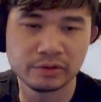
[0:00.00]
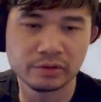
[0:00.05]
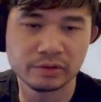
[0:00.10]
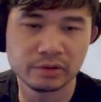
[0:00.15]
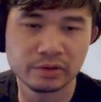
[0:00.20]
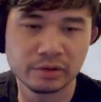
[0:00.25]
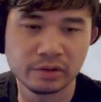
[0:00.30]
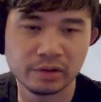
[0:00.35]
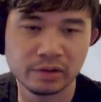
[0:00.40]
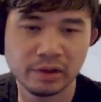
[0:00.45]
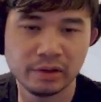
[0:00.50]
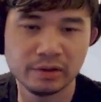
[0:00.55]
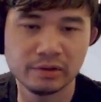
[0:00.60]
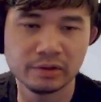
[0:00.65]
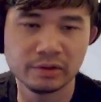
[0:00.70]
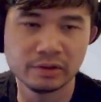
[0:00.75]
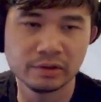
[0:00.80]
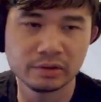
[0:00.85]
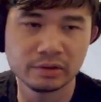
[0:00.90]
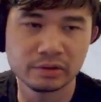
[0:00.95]

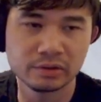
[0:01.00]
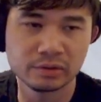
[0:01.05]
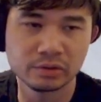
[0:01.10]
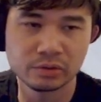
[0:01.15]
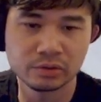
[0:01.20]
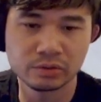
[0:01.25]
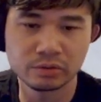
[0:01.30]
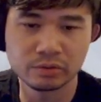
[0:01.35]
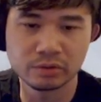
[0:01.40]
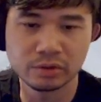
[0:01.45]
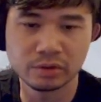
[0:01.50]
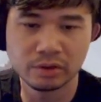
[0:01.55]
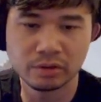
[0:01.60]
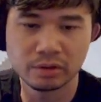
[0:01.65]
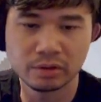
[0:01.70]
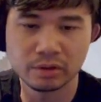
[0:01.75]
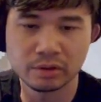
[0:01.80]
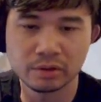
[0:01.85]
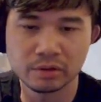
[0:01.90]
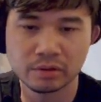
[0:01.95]
Cleansing is sorcery.
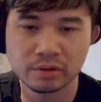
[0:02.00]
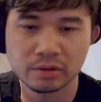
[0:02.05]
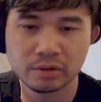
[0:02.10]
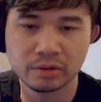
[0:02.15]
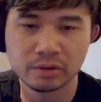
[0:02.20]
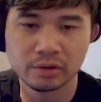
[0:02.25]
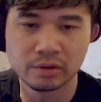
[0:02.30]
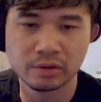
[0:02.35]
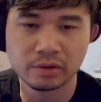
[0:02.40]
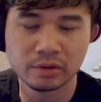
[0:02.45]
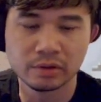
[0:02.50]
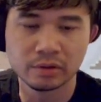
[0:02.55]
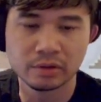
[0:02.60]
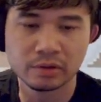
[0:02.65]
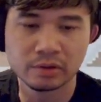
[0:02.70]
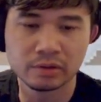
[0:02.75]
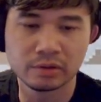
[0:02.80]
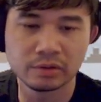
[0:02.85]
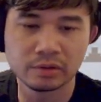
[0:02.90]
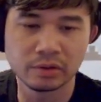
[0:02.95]
Okay.
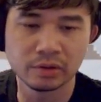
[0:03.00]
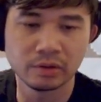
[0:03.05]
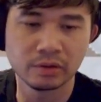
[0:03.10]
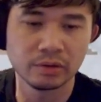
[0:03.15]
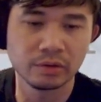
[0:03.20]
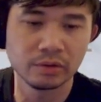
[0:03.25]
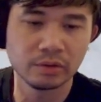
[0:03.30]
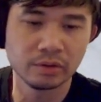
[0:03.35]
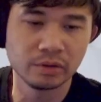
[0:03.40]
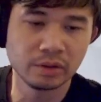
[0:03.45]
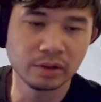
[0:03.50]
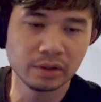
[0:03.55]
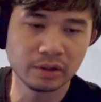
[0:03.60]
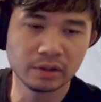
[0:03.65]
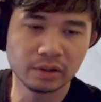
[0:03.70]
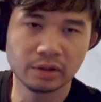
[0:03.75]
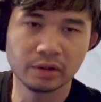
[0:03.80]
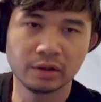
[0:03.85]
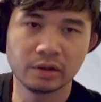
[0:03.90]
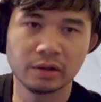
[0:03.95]
So,
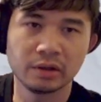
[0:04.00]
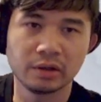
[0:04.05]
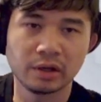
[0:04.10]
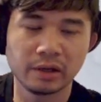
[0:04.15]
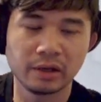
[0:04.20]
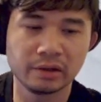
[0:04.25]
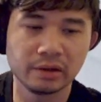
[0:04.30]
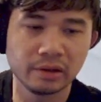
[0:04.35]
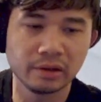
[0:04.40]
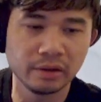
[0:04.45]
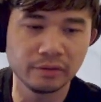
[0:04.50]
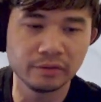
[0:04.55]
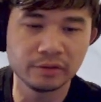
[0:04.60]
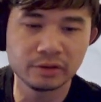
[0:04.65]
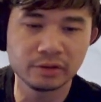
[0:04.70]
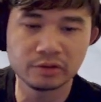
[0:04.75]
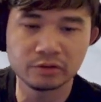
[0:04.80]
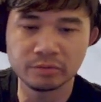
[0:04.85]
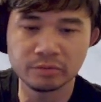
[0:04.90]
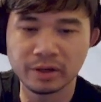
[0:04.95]
I'd love
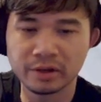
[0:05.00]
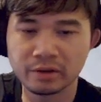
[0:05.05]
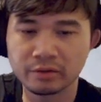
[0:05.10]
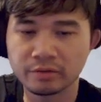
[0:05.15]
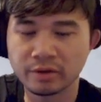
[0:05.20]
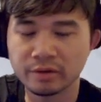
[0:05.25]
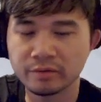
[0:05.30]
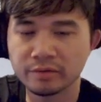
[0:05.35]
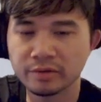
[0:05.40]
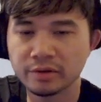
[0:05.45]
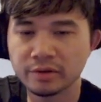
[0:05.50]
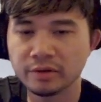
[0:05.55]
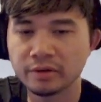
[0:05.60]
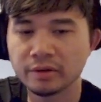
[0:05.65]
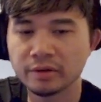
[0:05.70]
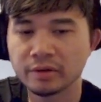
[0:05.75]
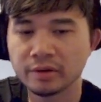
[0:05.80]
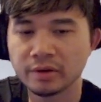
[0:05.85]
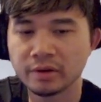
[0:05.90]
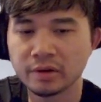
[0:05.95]
to Traumatic Rev here,
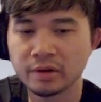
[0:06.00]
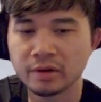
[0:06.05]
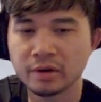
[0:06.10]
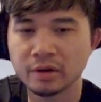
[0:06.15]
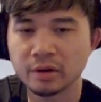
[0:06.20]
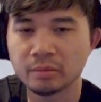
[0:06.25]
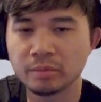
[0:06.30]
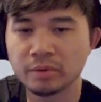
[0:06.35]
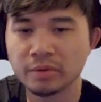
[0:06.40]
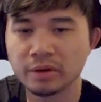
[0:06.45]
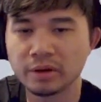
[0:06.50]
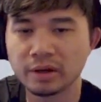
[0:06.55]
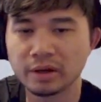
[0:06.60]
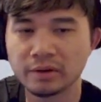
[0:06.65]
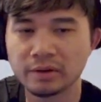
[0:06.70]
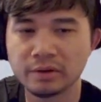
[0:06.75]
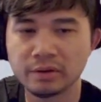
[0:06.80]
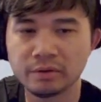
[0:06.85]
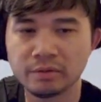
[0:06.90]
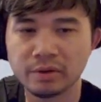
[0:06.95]
but I
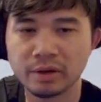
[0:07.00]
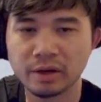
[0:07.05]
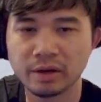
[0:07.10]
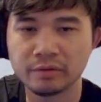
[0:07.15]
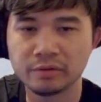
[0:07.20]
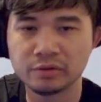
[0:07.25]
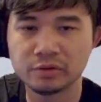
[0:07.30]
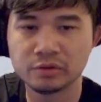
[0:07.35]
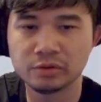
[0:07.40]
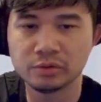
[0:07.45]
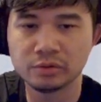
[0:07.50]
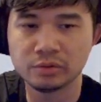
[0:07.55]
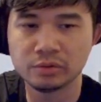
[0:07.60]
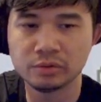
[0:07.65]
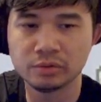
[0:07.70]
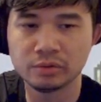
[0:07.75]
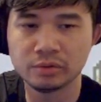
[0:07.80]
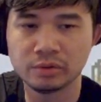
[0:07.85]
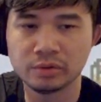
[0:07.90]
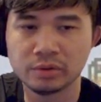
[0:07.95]
think we have
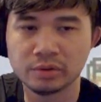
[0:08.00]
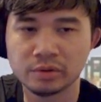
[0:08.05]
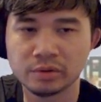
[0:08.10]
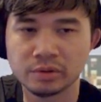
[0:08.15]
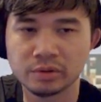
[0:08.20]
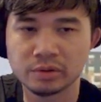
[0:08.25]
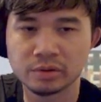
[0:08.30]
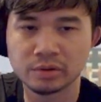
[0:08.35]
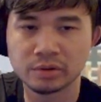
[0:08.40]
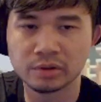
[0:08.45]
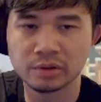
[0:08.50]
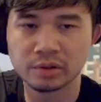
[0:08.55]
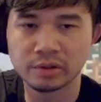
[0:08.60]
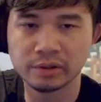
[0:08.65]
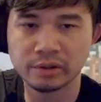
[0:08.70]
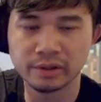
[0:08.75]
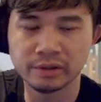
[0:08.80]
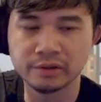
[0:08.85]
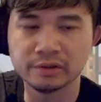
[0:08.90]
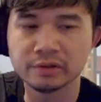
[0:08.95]
to
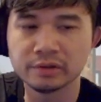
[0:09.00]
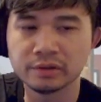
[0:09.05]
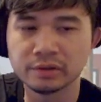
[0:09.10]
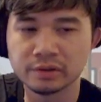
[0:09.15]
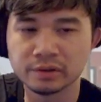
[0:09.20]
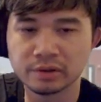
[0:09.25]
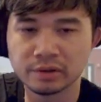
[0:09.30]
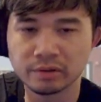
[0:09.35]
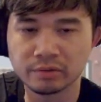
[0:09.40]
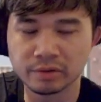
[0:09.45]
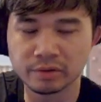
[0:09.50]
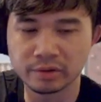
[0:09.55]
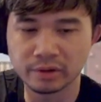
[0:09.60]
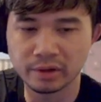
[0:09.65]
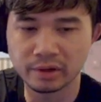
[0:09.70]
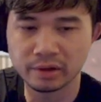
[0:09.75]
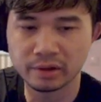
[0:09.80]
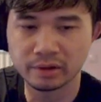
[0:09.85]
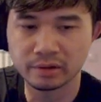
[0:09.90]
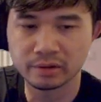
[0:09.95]
cleansing, get rid of
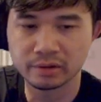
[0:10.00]
that.